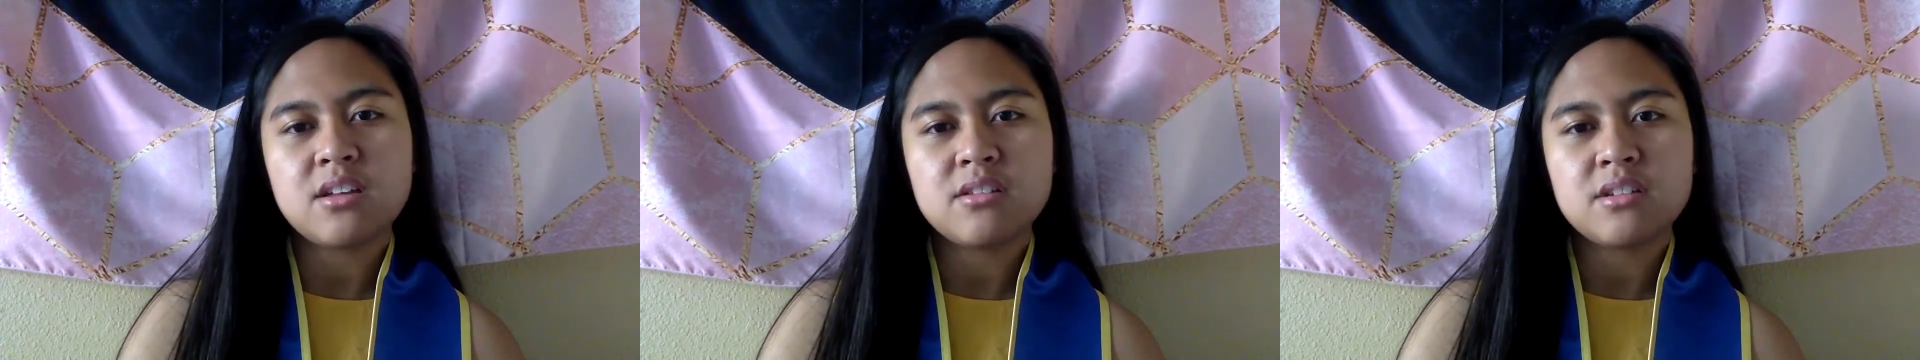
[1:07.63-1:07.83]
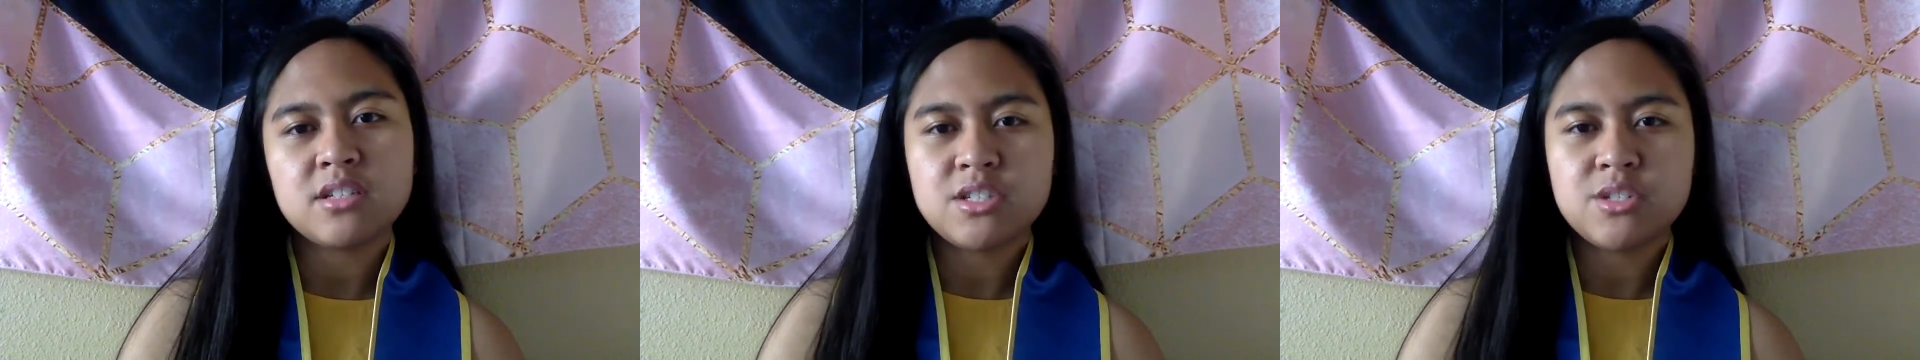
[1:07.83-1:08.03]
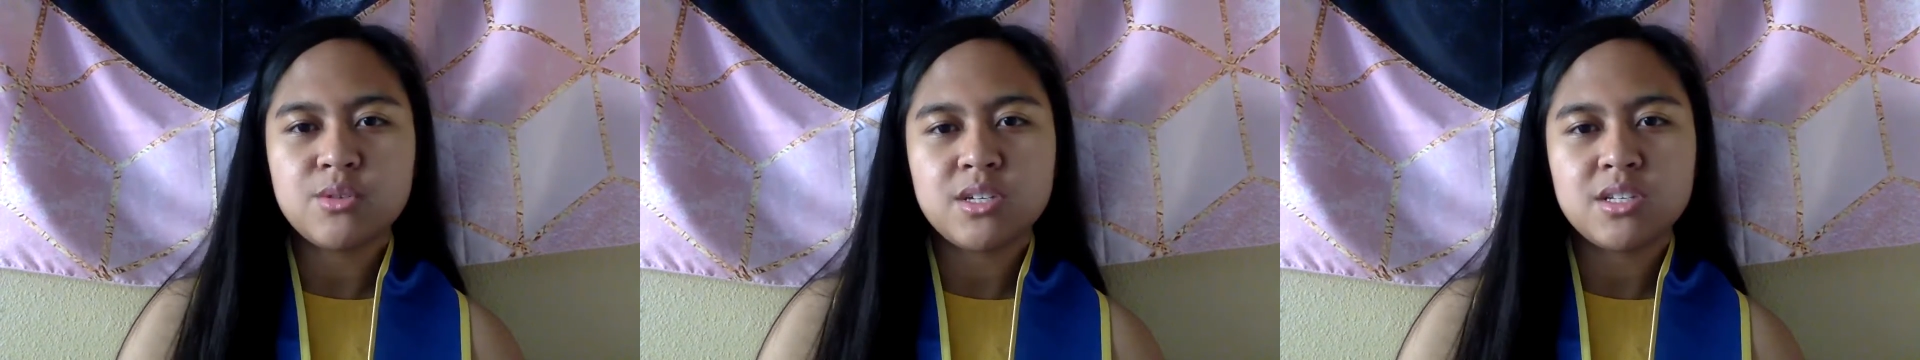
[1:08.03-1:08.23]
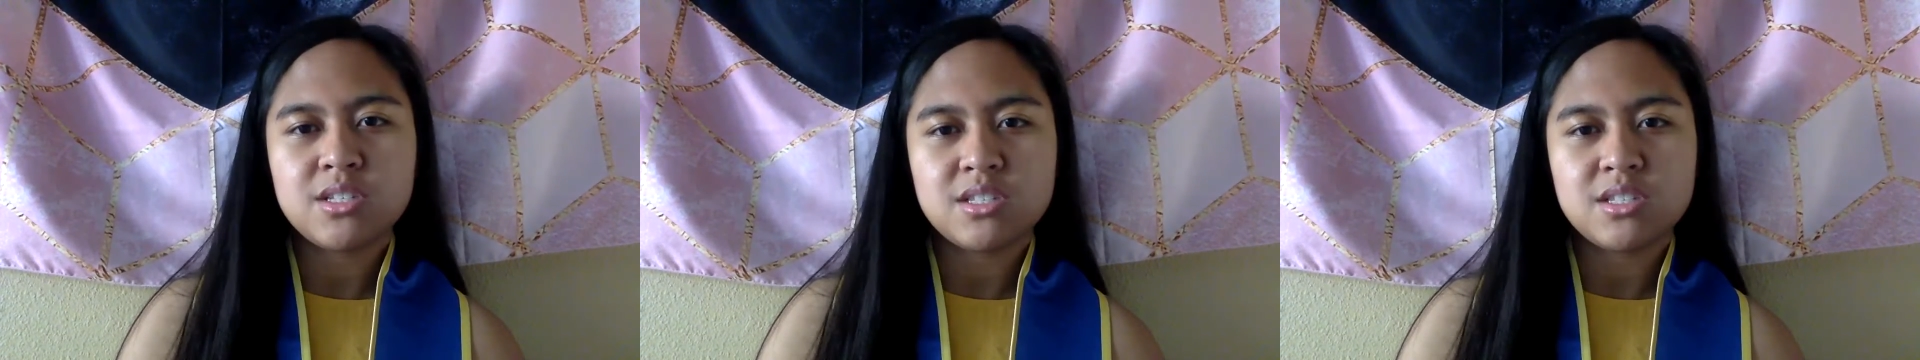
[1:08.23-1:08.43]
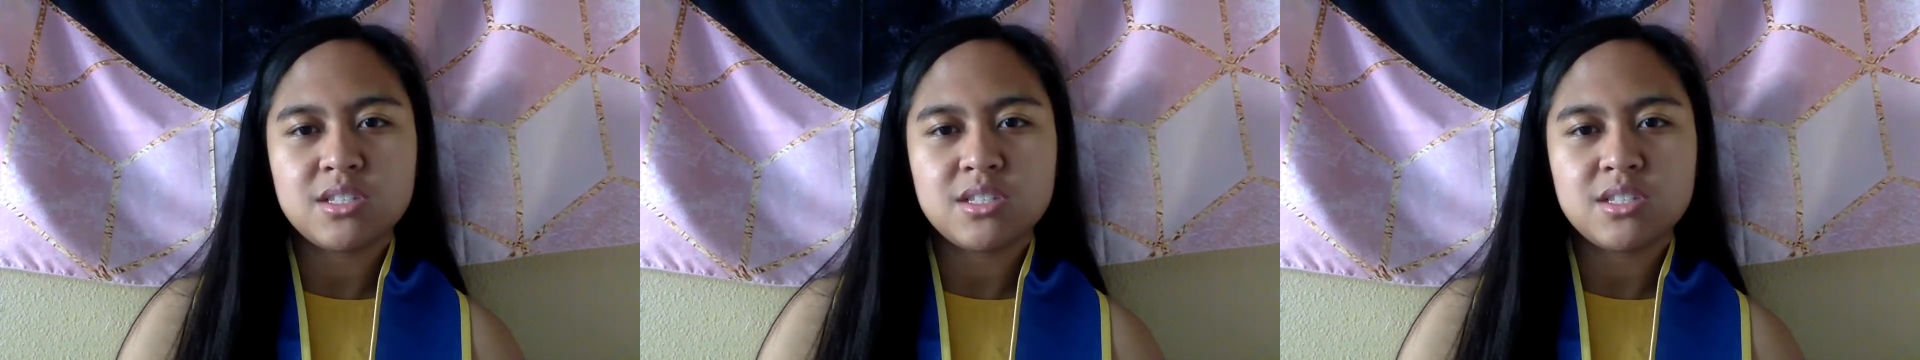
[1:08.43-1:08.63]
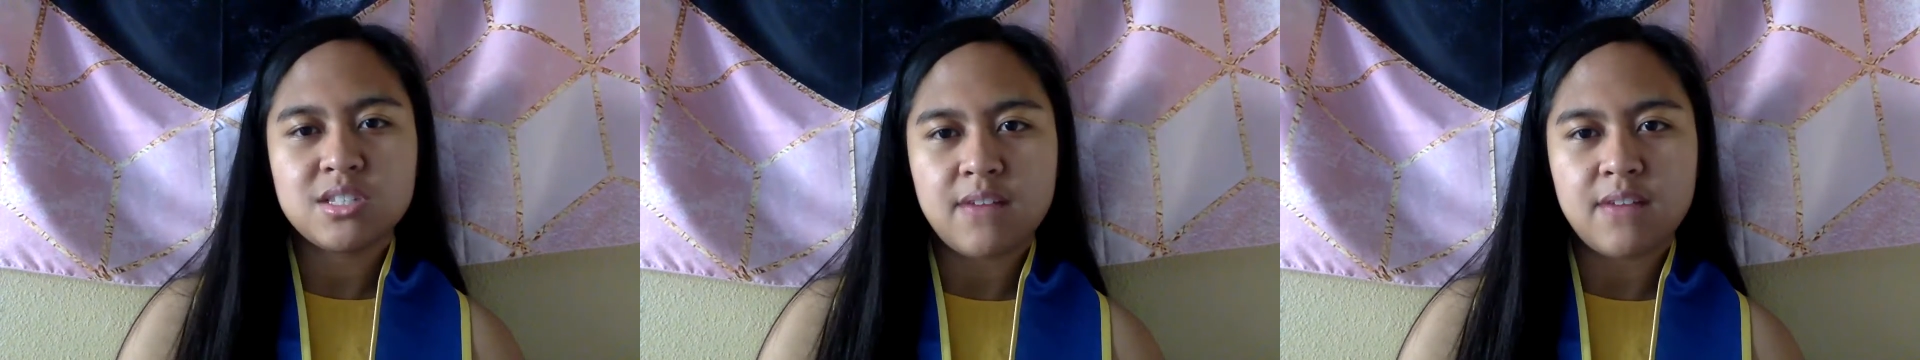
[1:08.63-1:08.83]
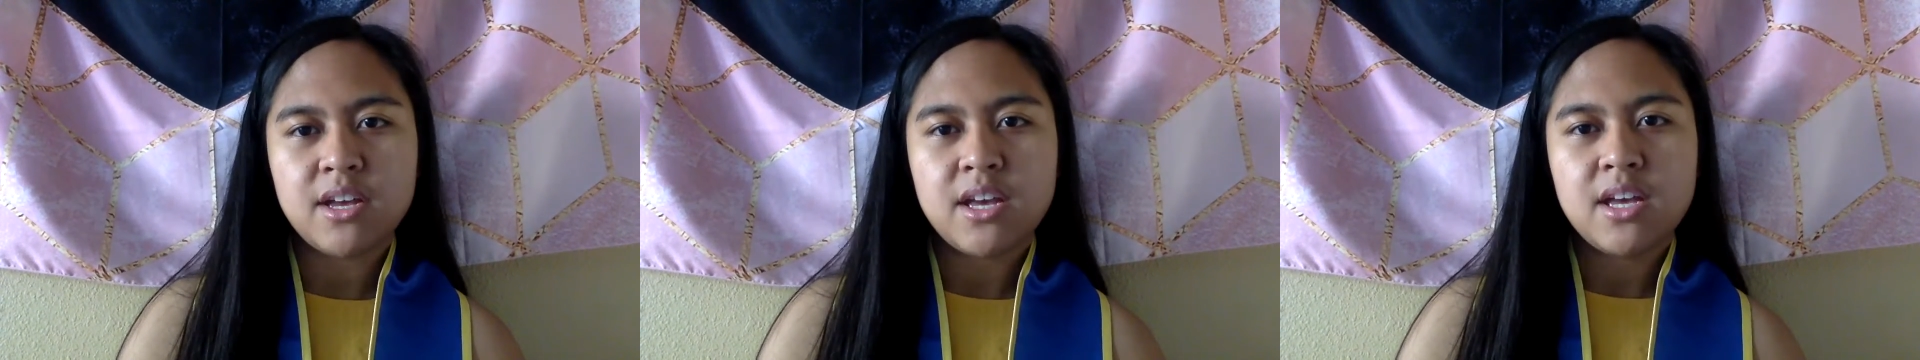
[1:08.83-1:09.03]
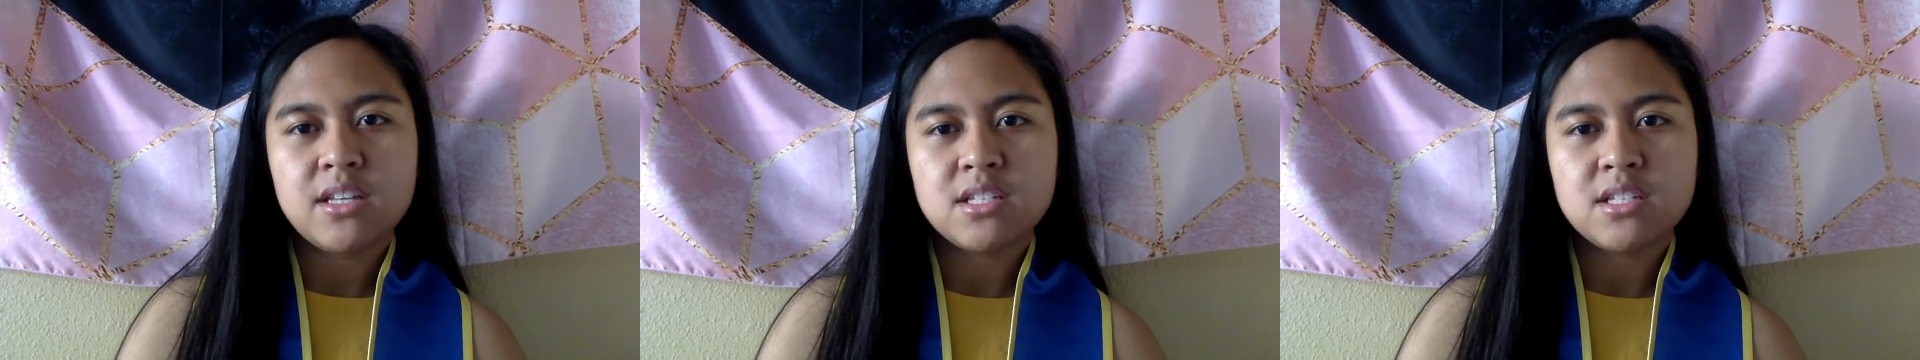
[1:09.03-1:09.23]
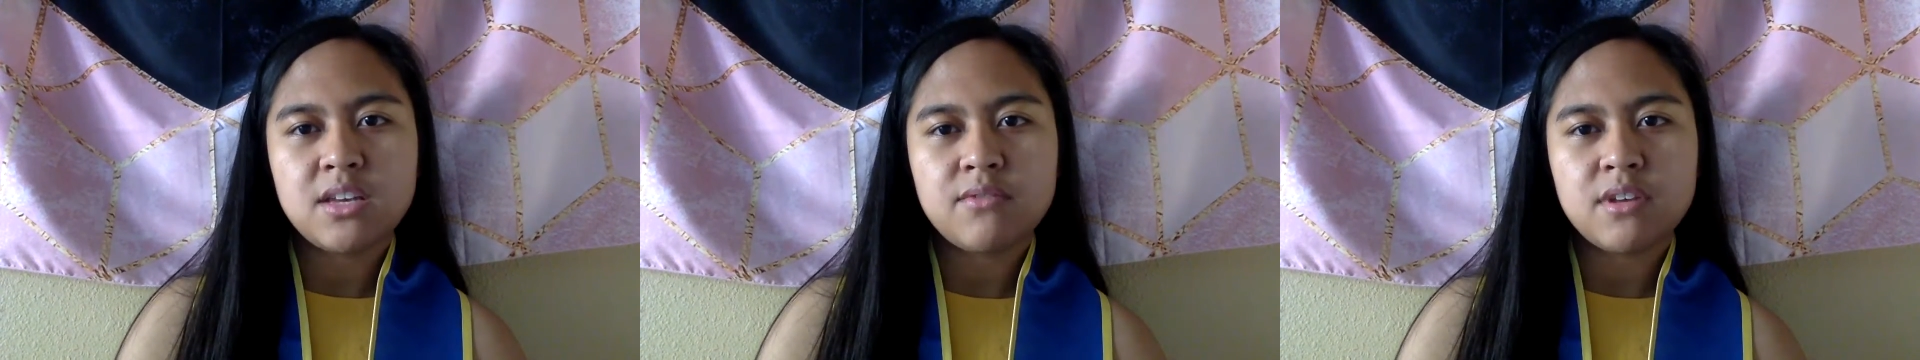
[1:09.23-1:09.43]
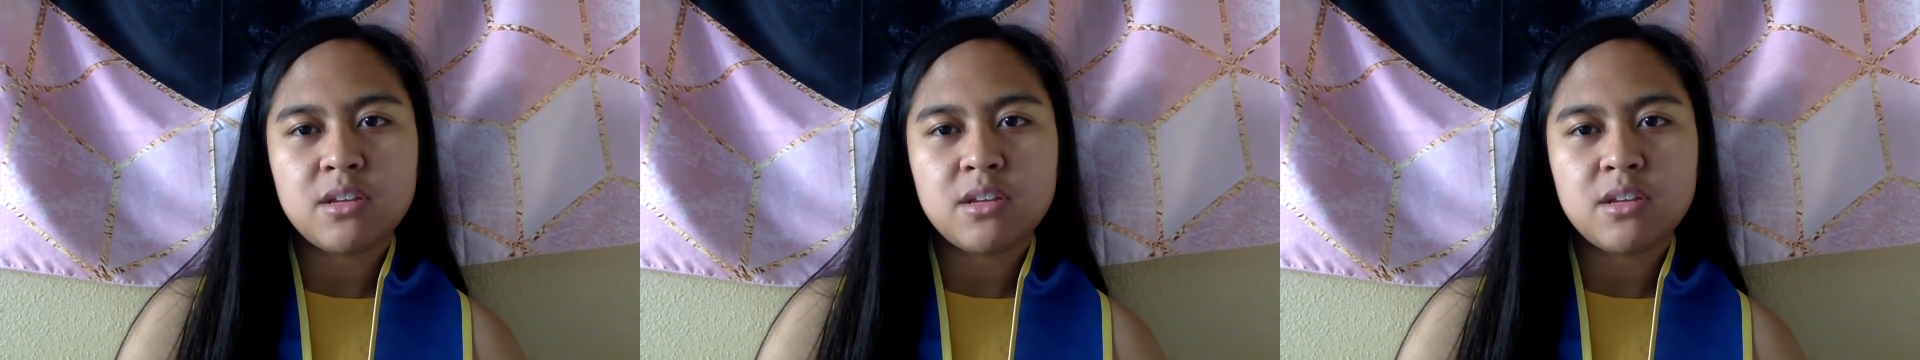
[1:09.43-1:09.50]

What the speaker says: other students, and staff to give